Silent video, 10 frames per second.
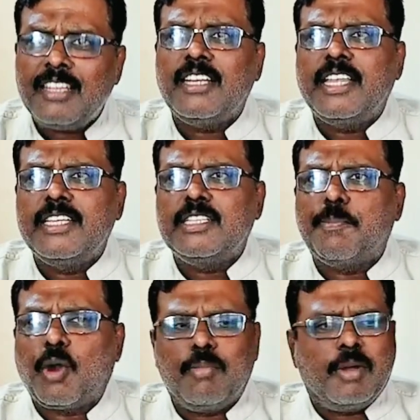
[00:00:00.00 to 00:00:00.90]
that there is a
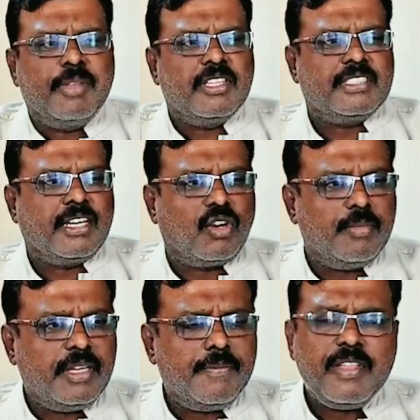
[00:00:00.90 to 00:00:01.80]
problem in this economy.
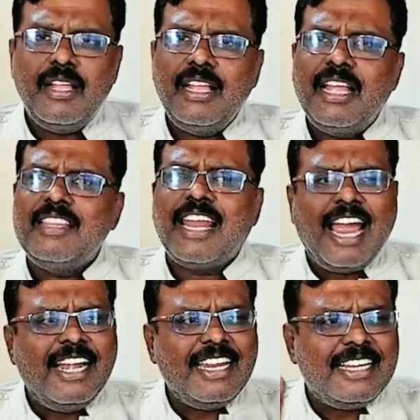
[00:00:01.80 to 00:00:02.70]
They are
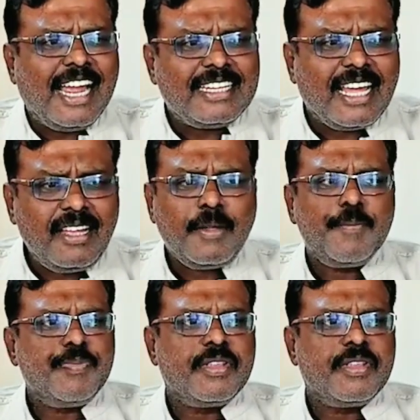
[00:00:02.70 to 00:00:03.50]
hiding data.